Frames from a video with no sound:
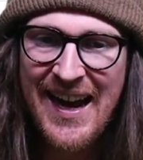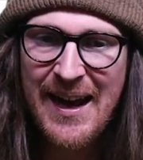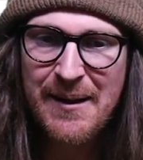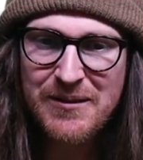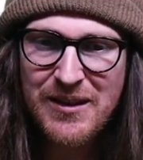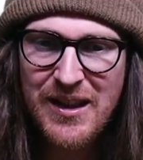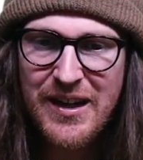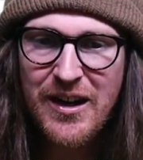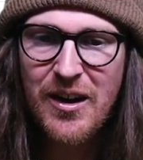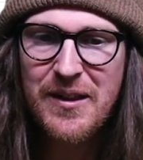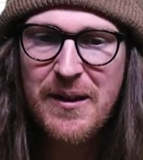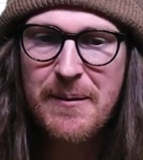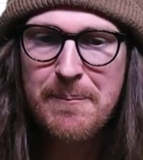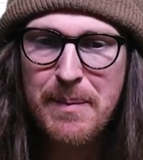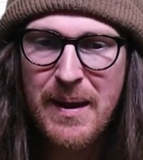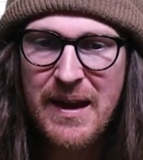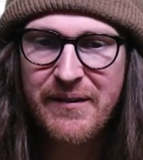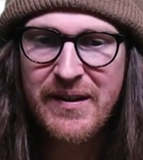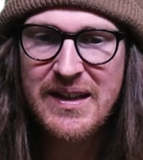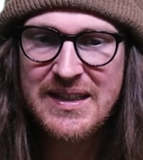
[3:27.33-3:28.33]
Click on the
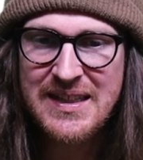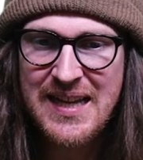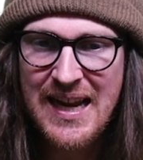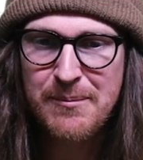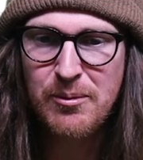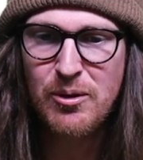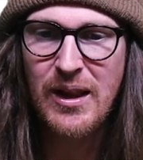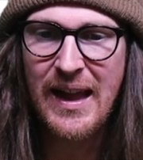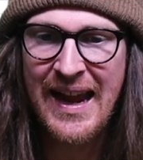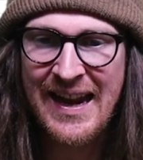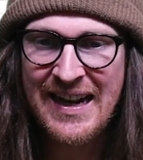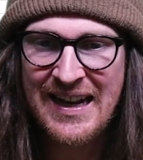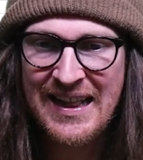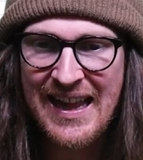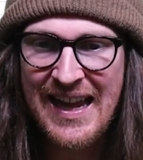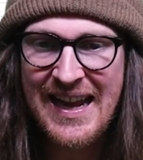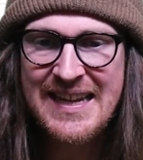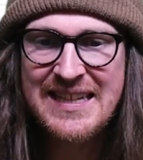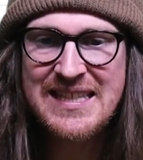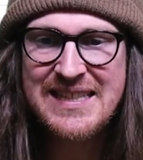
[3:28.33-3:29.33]
Pivot Table
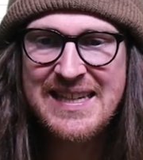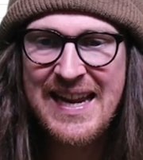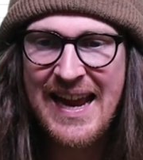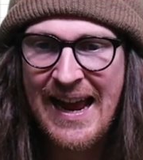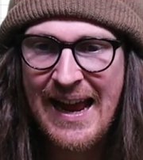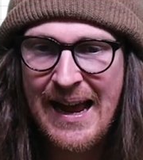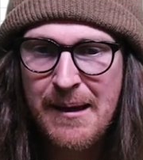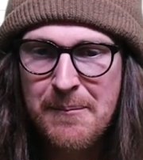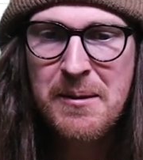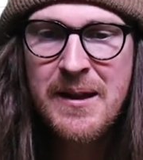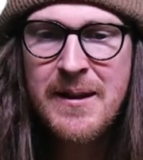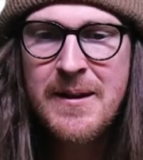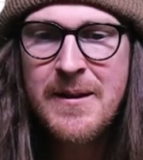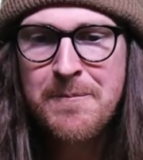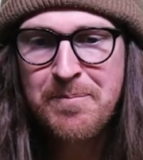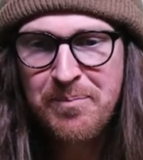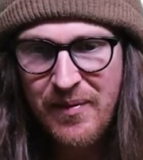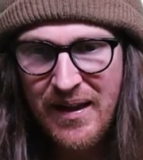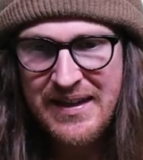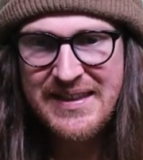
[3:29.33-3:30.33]
Analyze tab,
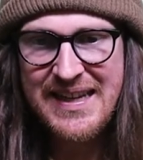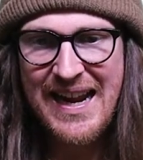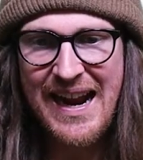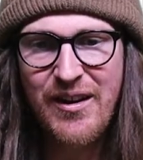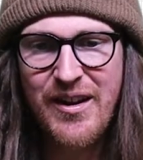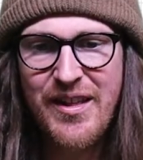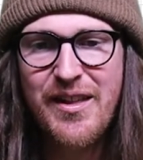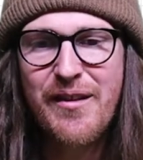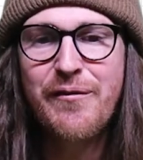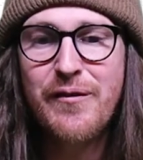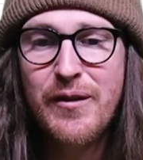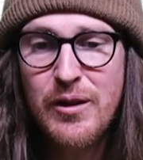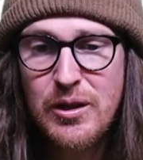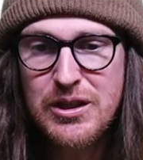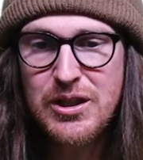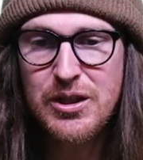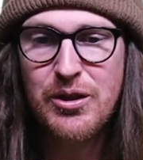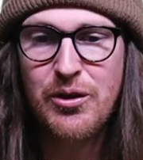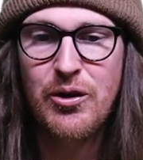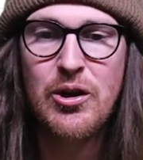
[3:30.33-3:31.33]
and down in the
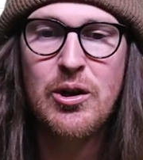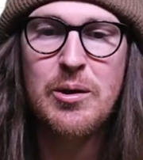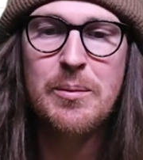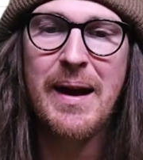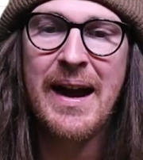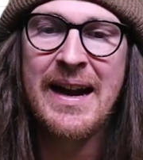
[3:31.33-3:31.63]
filter group,